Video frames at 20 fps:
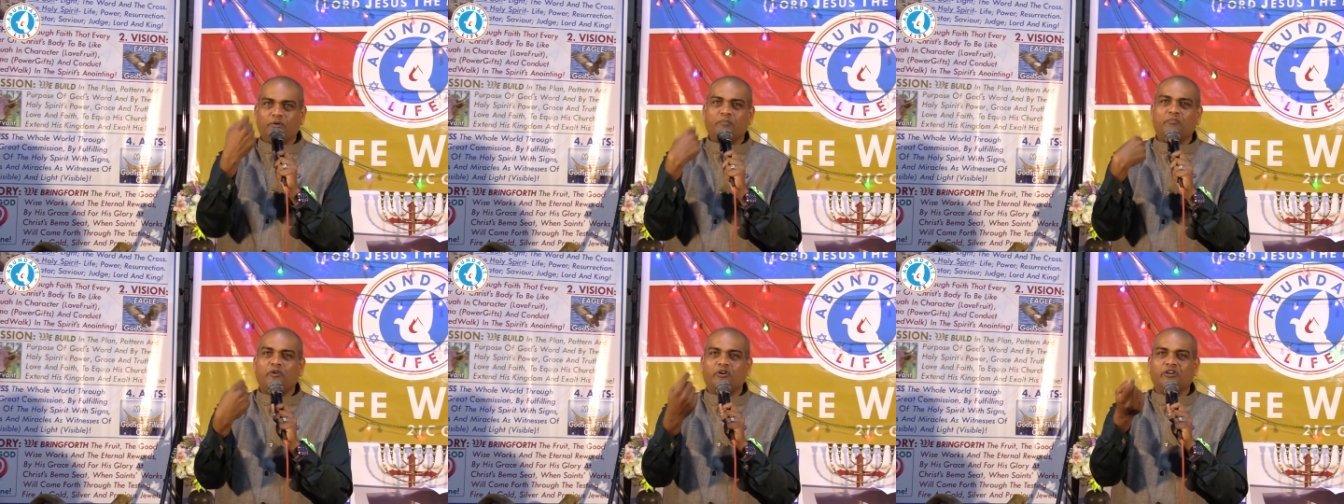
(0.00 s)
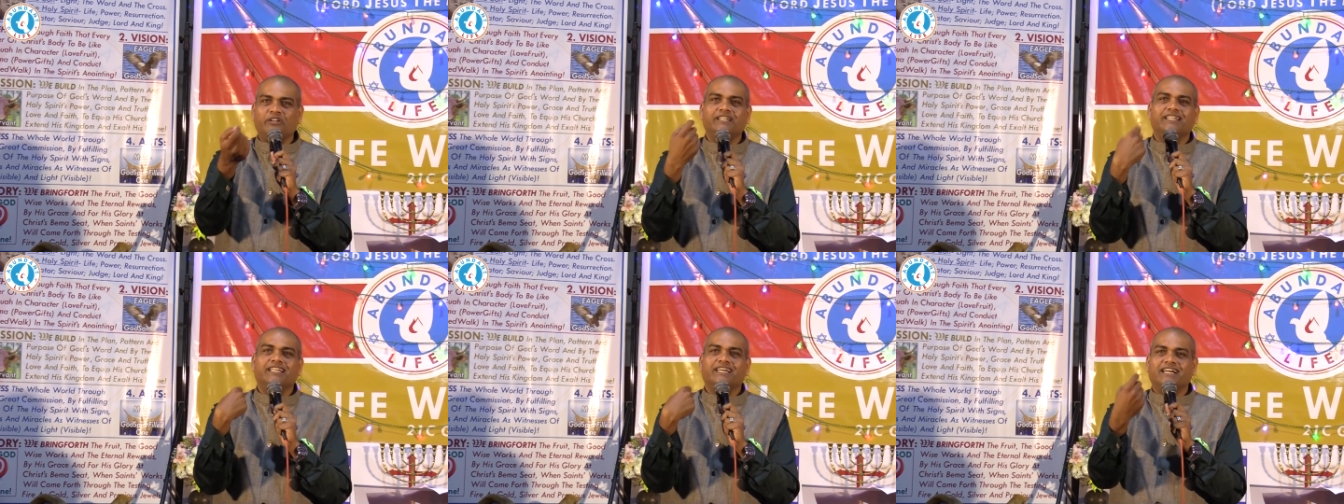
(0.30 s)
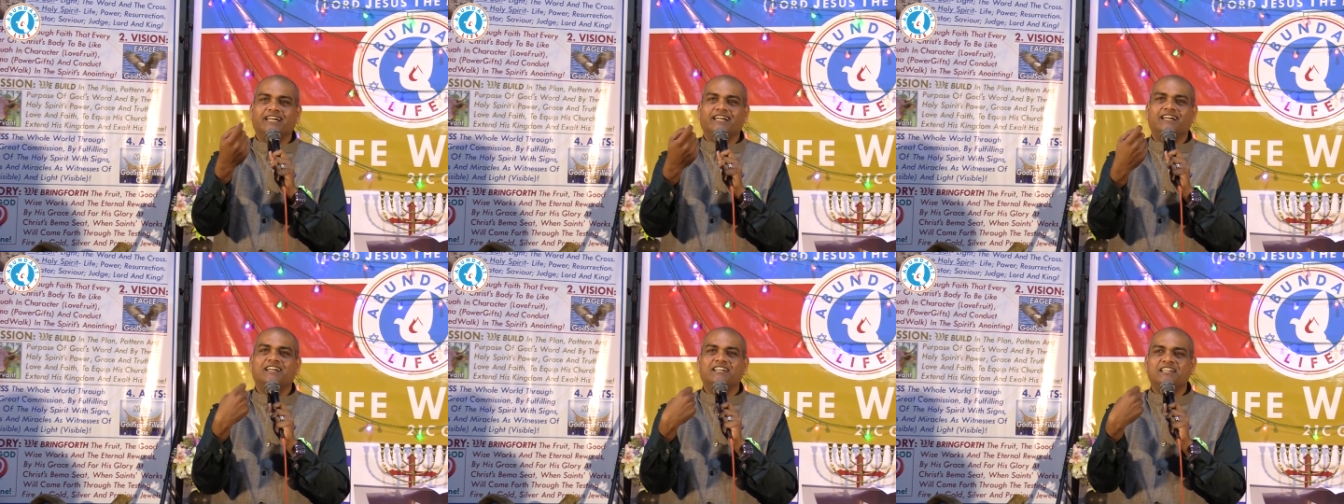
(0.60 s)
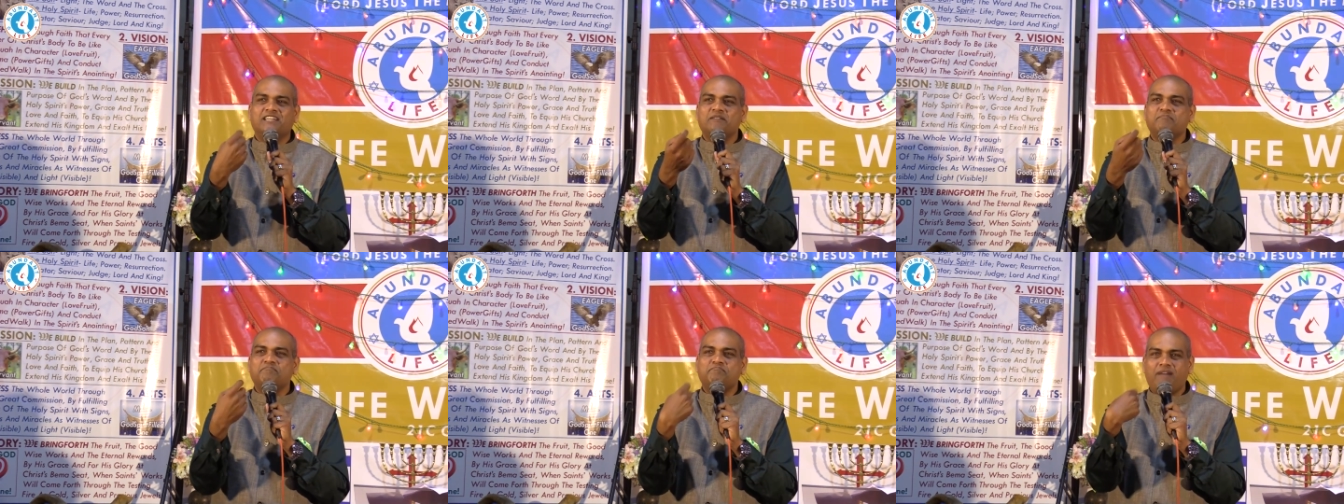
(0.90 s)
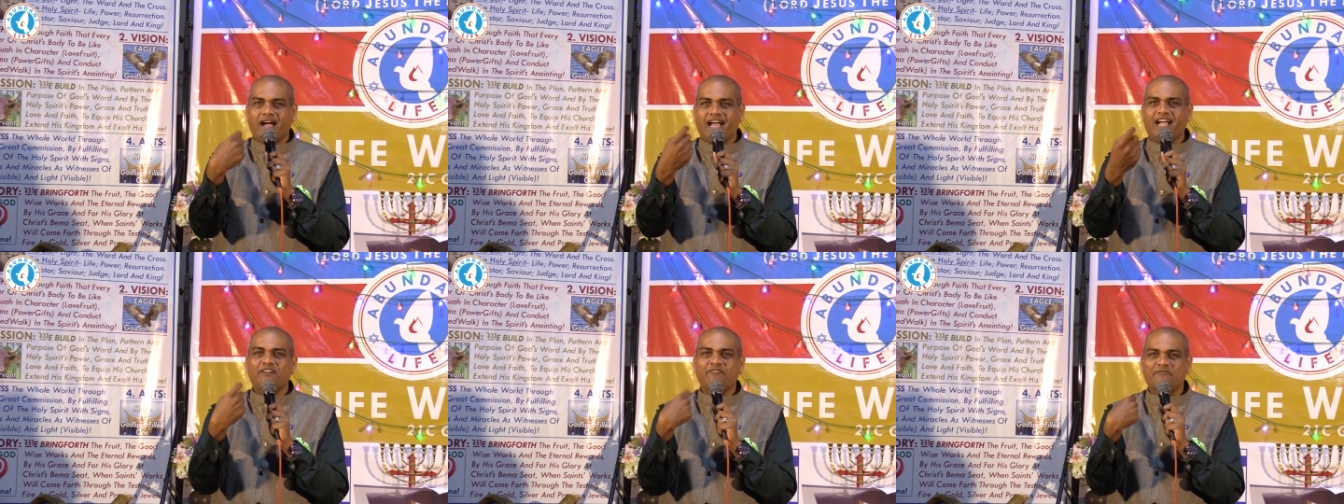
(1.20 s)
upon the
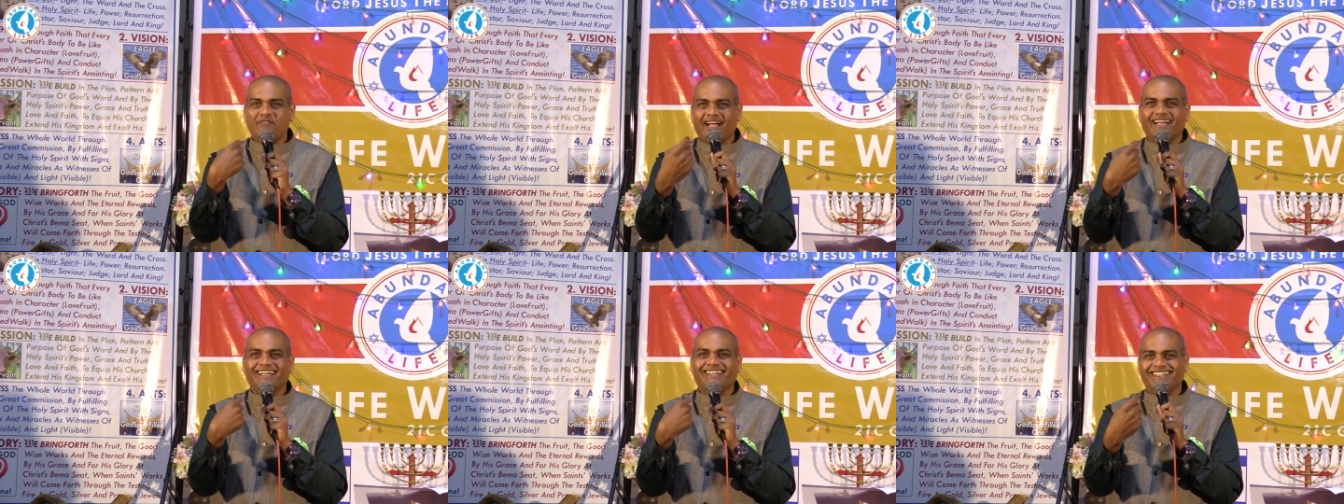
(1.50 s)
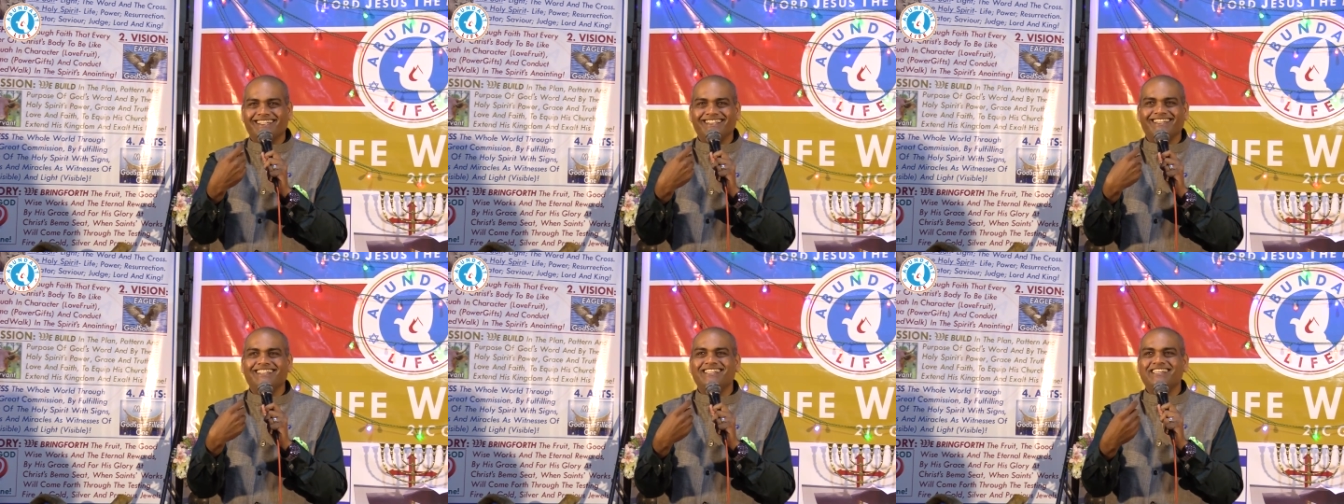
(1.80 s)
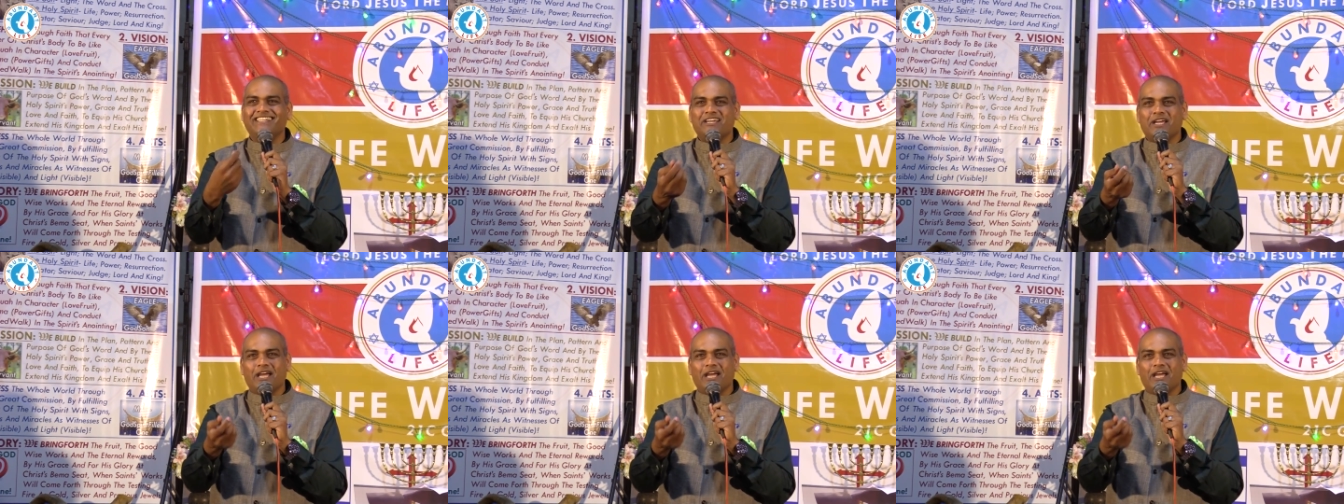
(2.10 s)
bandwagon.